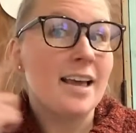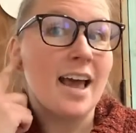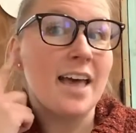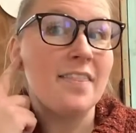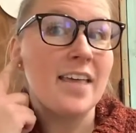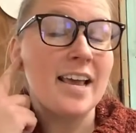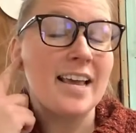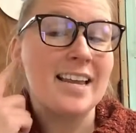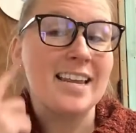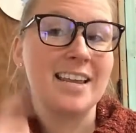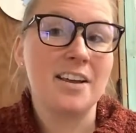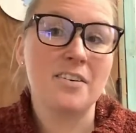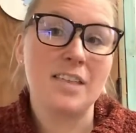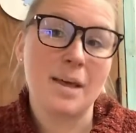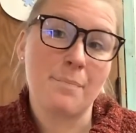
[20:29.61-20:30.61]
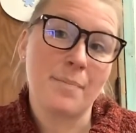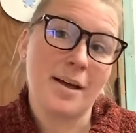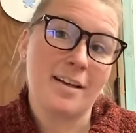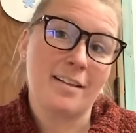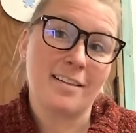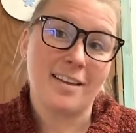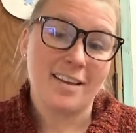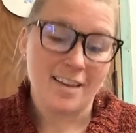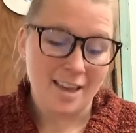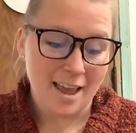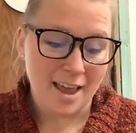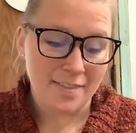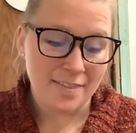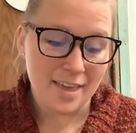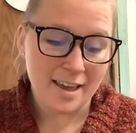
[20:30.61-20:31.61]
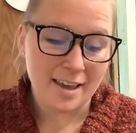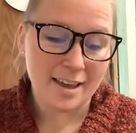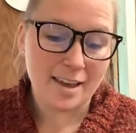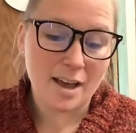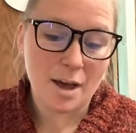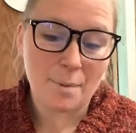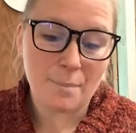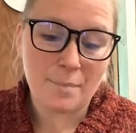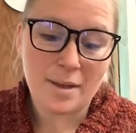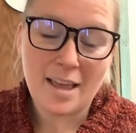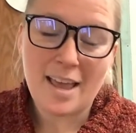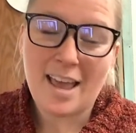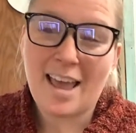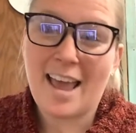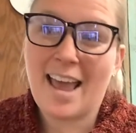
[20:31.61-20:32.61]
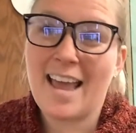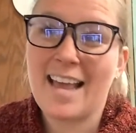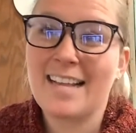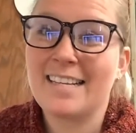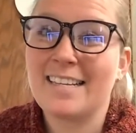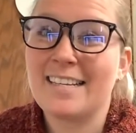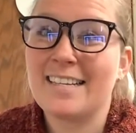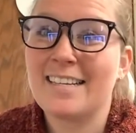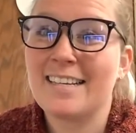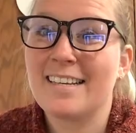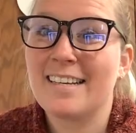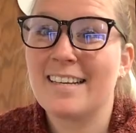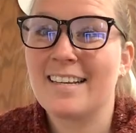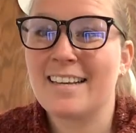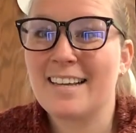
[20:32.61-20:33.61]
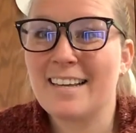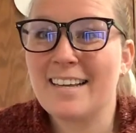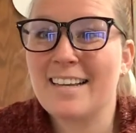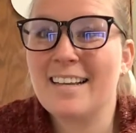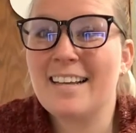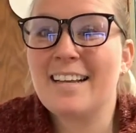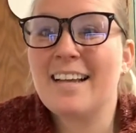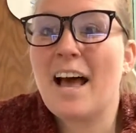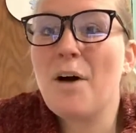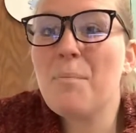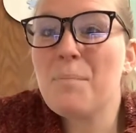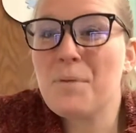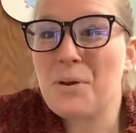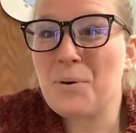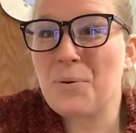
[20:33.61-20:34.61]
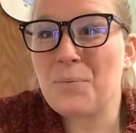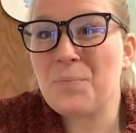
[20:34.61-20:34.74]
and they can hear that bell and they can come and help you.